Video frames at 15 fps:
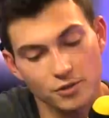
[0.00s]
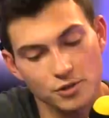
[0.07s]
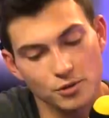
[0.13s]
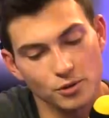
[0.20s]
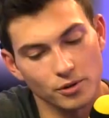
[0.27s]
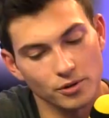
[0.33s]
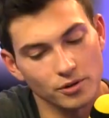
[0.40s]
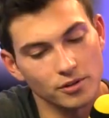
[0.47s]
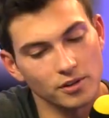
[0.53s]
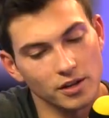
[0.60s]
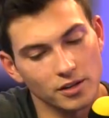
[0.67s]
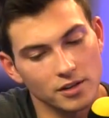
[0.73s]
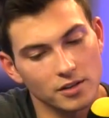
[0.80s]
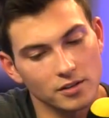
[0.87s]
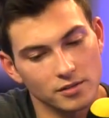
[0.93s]
sure.
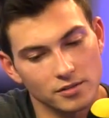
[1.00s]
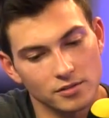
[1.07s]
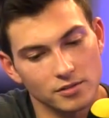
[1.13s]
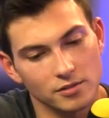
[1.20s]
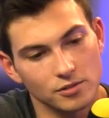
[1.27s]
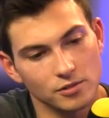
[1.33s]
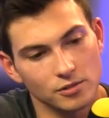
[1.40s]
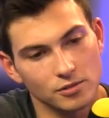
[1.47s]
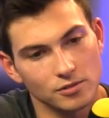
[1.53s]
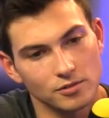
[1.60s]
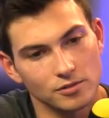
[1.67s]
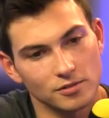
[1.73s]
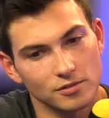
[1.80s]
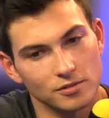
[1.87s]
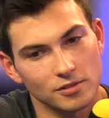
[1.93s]
Like
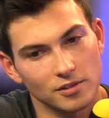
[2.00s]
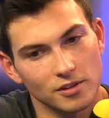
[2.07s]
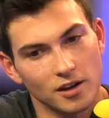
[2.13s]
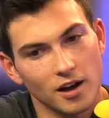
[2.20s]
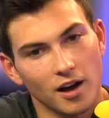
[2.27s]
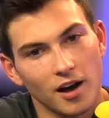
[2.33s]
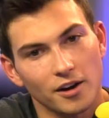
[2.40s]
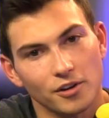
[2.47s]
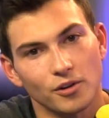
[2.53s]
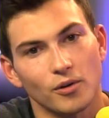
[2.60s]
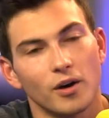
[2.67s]
I don't know.